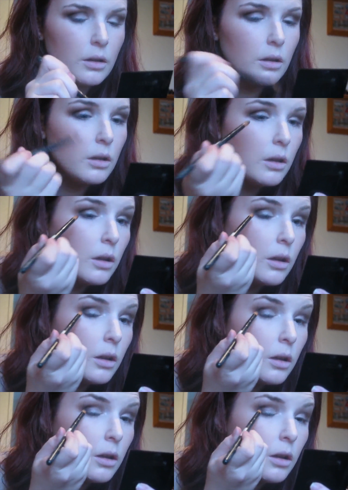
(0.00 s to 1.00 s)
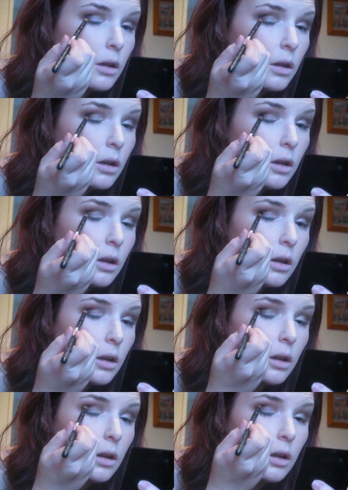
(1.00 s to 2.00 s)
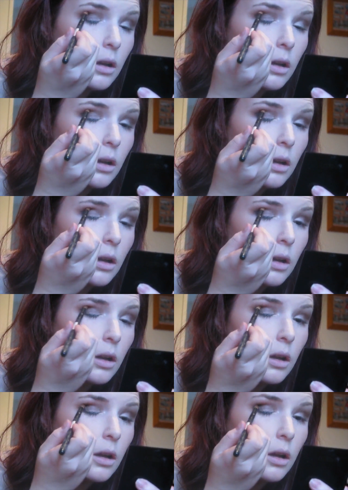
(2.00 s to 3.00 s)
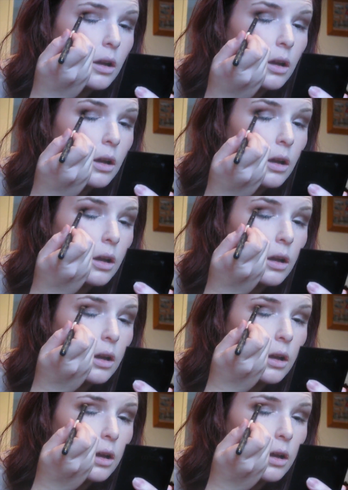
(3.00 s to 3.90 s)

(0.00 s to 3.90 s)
(no one is talking)